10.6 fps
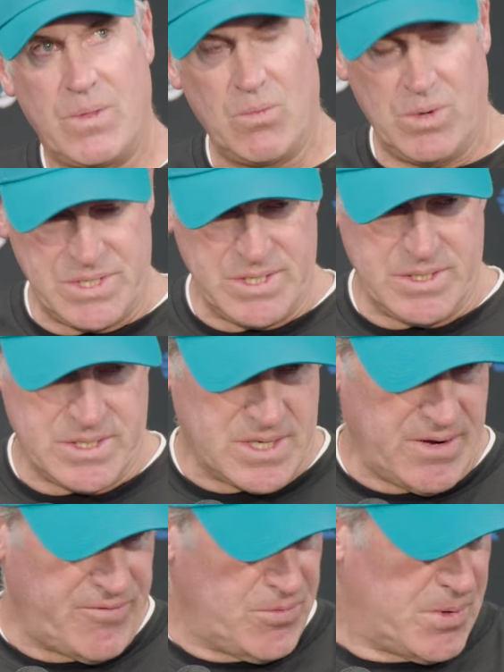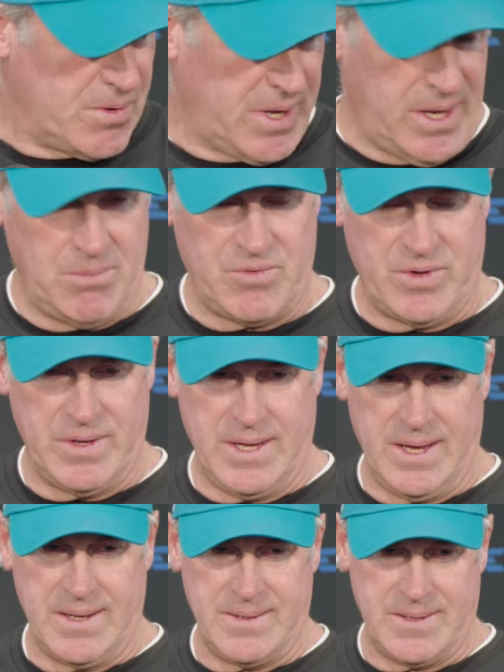ones that decide football games.
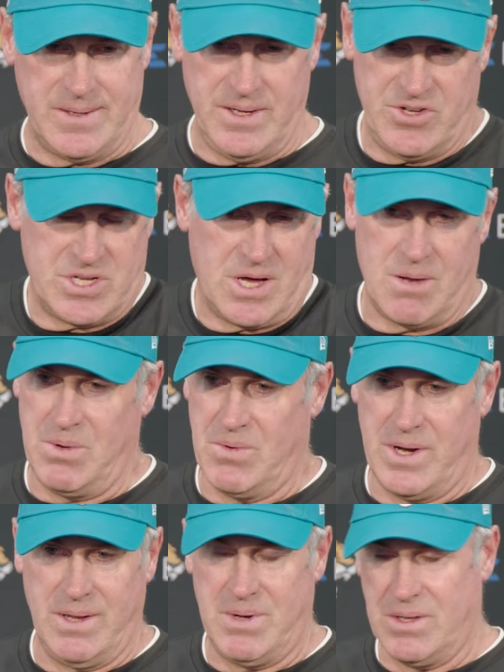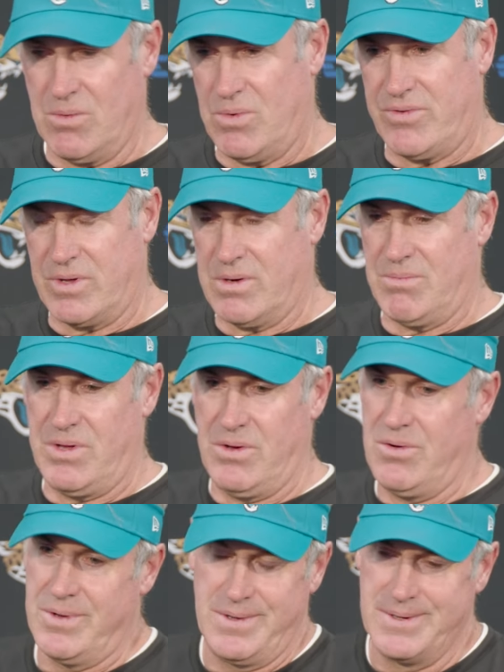And you just got to be ready. Make the ones that come to
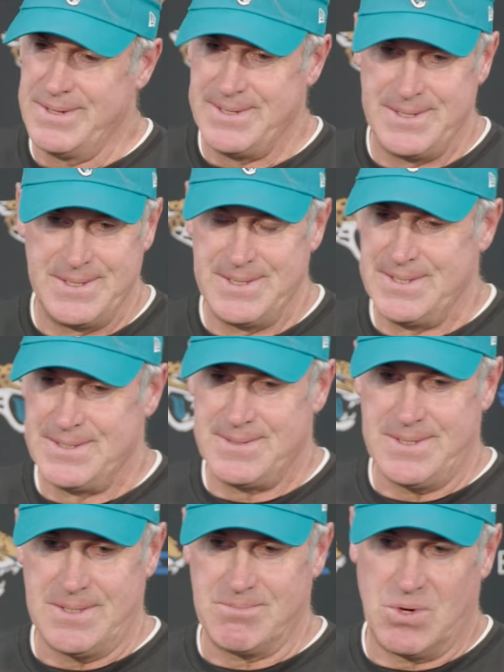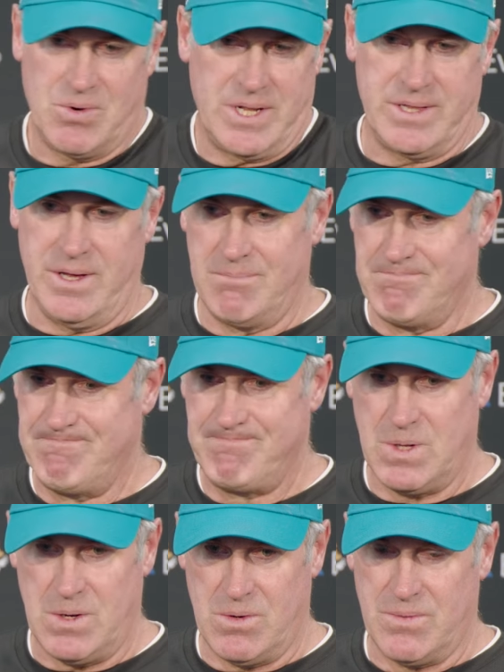you and credit them.
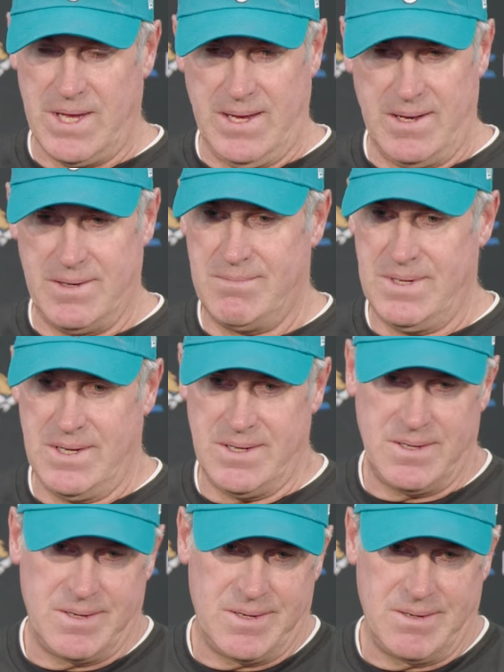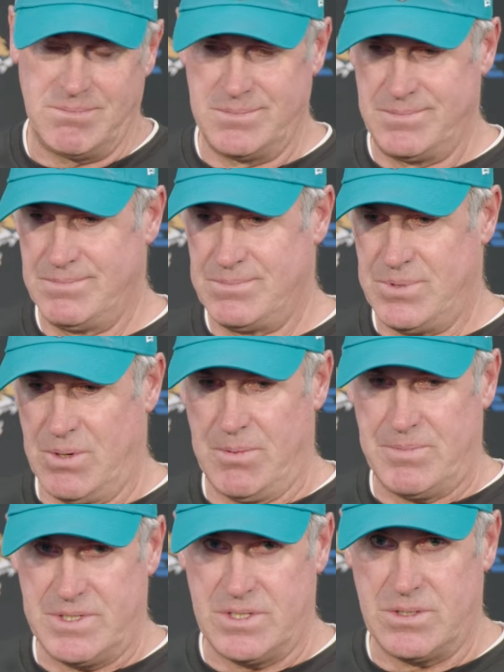You know, they hit it and put them in
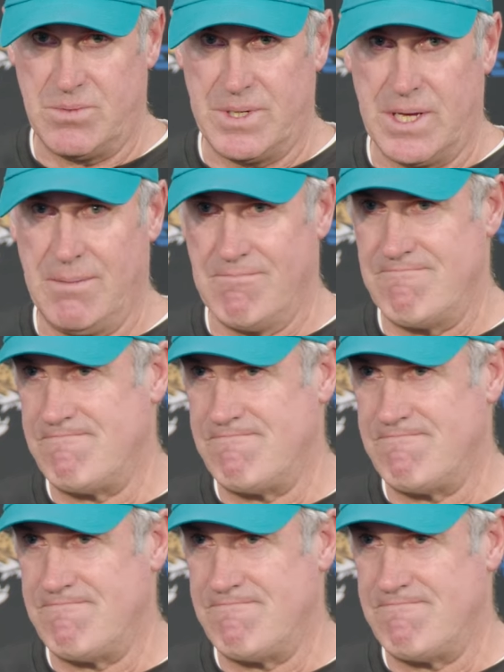position to win the game.